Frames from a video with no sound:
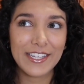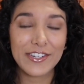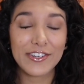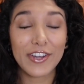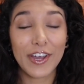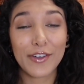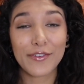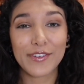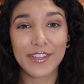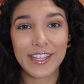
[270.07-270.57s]
you're
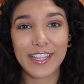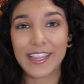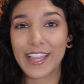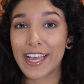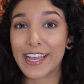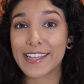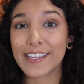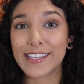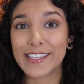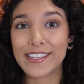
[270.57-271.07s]
not really
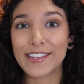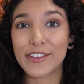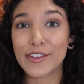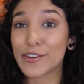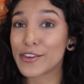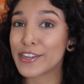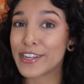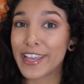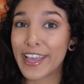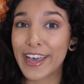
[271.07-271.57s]
lacking. You
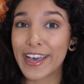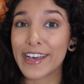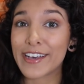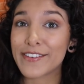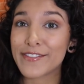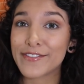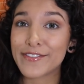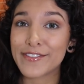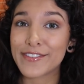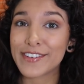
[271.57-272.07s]
already
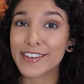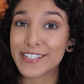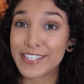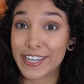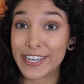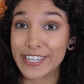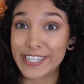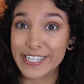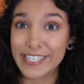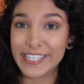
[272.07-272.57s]
have a
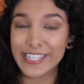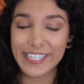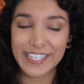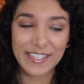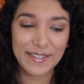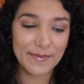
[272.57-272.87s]
ton.